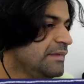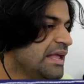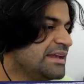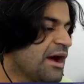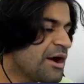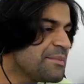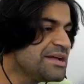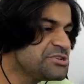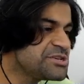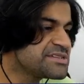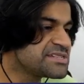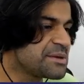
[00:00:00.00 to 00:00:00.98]
Now, I
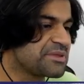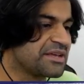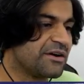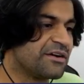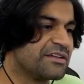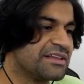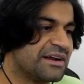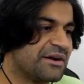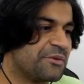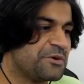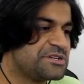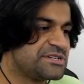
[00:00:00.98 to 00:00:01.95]
mentioned something
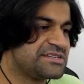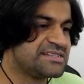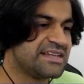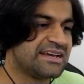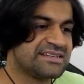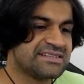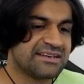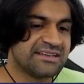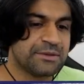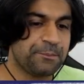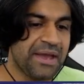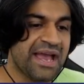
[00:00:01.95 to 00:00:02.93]
earlier, which is that
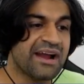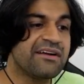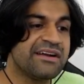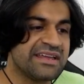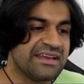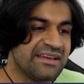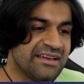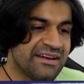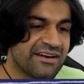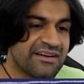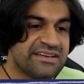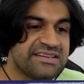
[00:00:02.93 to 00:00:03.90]
the parity
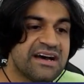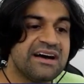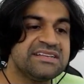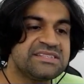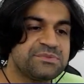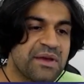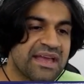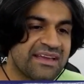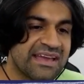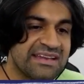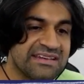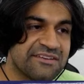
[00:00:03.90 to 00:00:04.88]
here does make
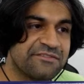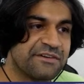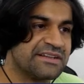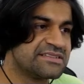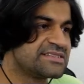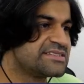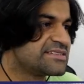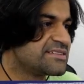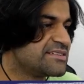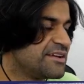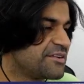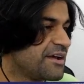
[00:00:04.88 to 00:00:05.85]
a difference,
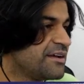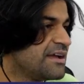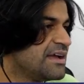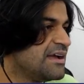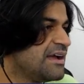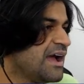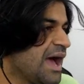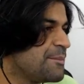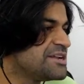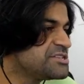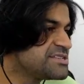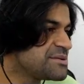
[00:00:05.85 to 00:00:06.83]
okay? I
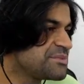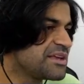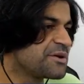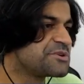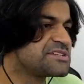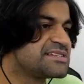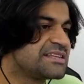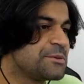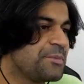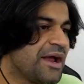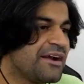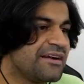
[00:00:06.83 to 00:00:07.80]
mentioned something here, which is that the
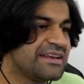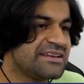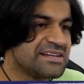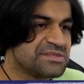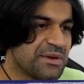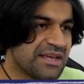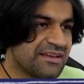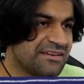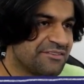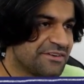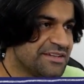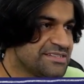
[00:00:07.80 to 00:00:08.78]
parity does make a
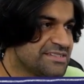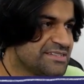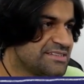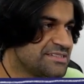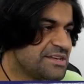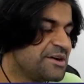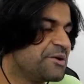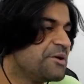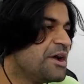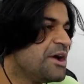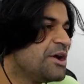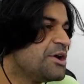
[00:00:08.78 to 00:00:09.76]
difference. So
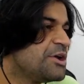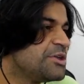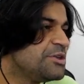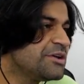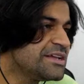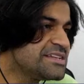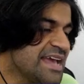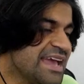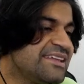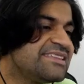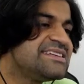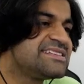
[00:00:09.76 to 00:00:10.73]
you can
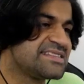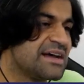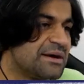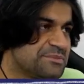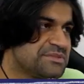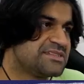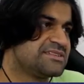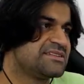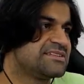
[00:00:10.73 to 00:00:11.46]
take these sums.